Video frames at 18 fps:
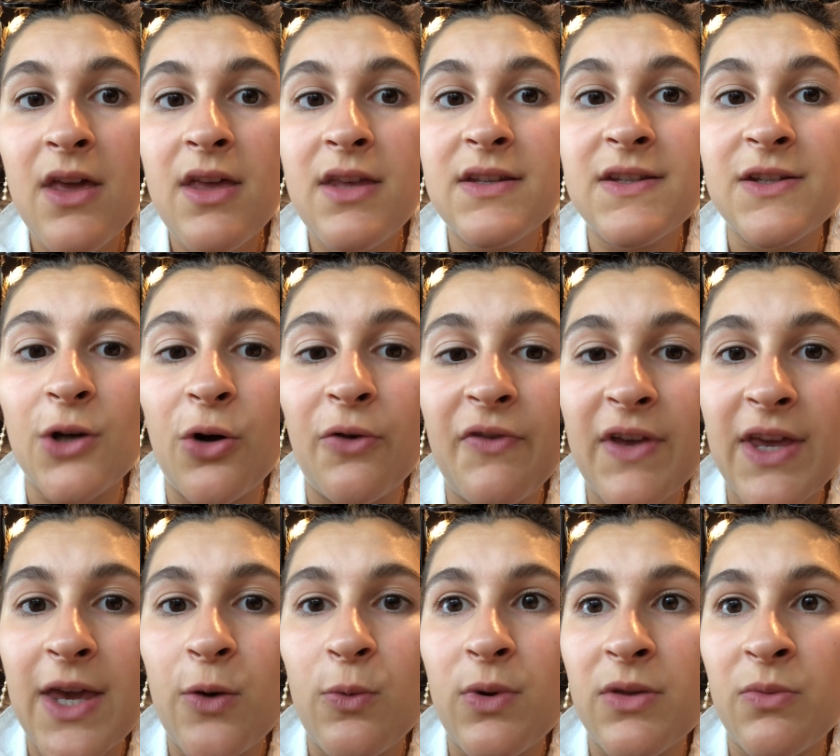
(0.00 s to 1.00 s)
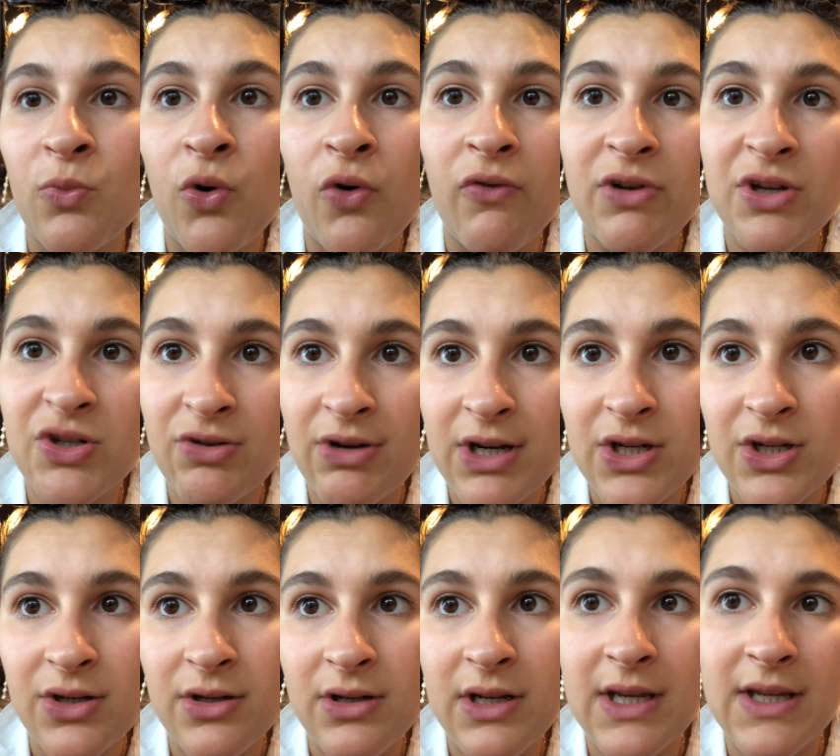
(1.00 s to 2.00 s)
solving it with more
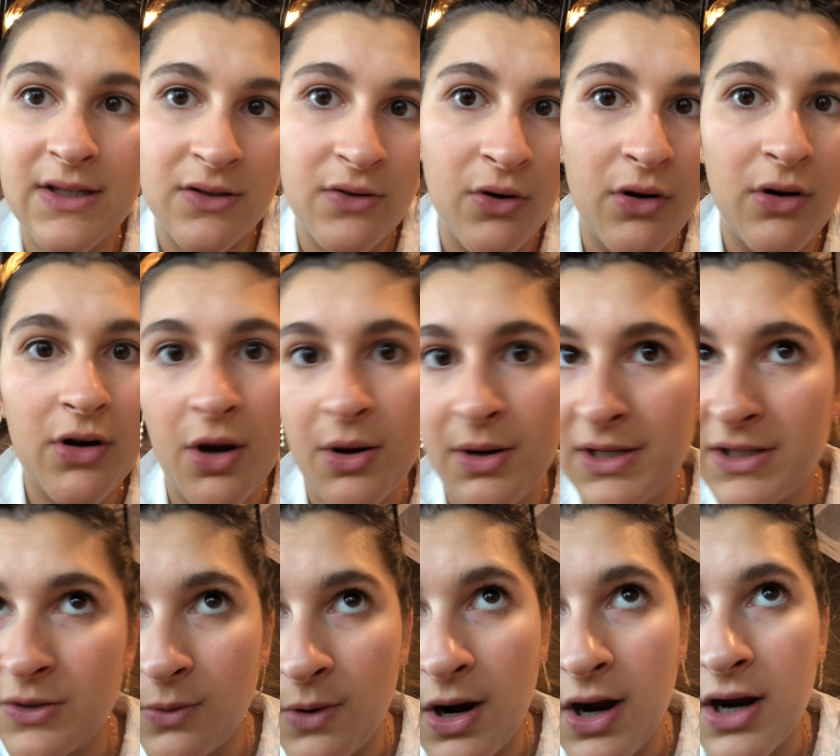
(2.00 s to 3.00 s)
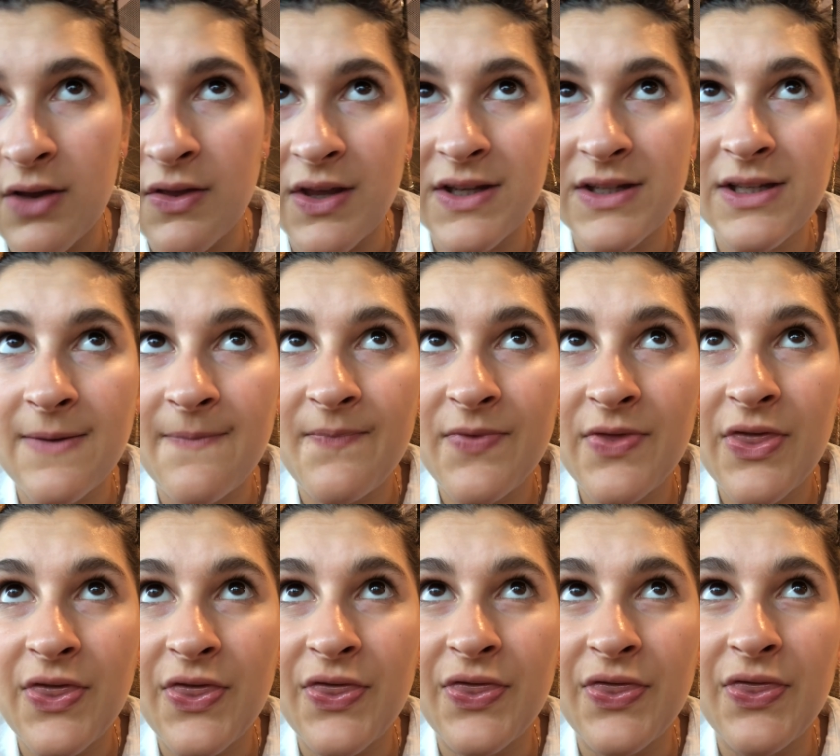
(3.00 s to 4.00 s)
restriction is not going to work. There's,
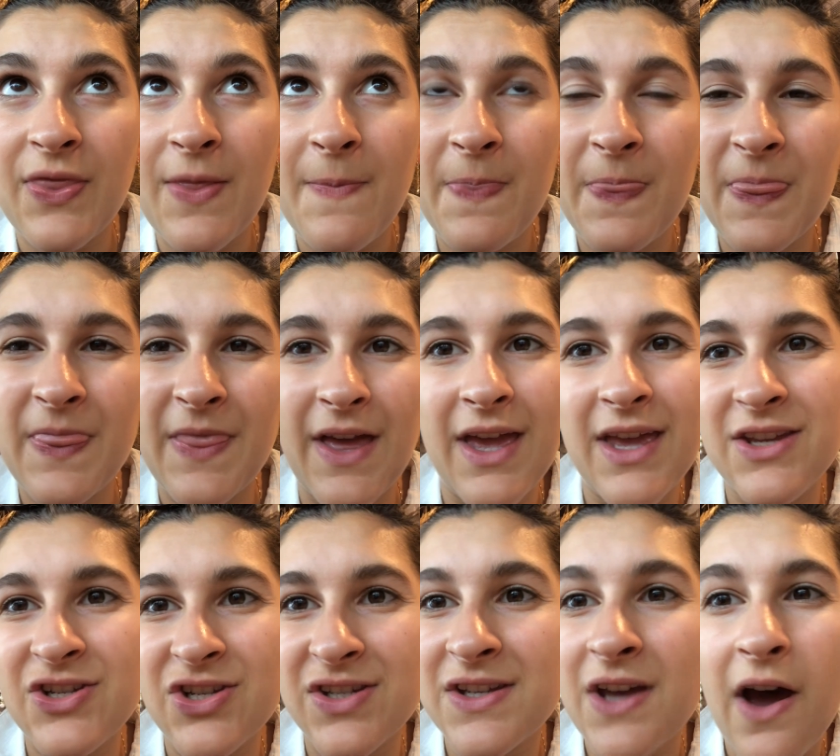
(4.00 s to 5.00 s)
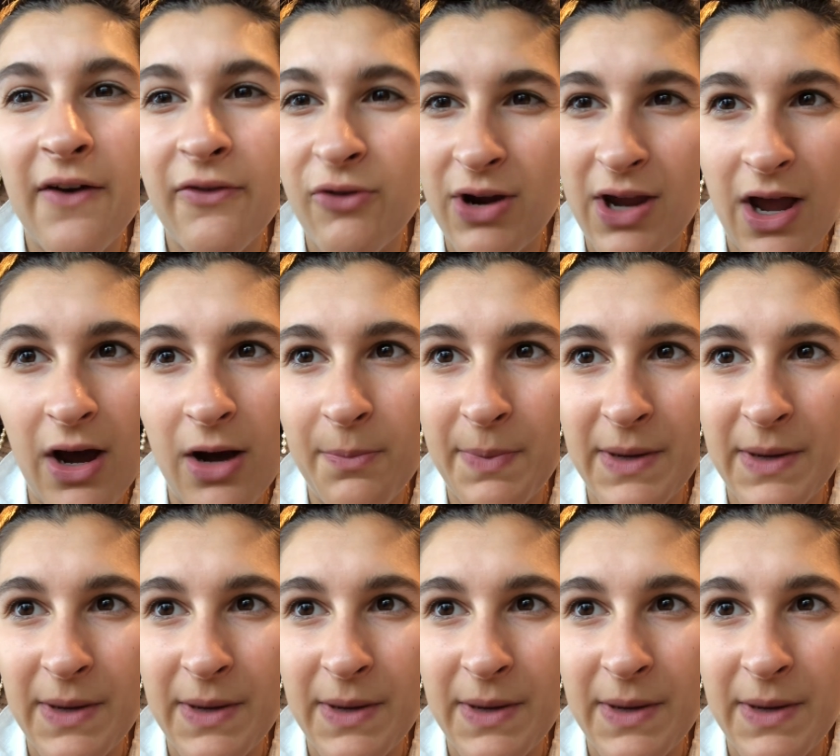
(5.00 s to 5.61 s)
it's just covering up,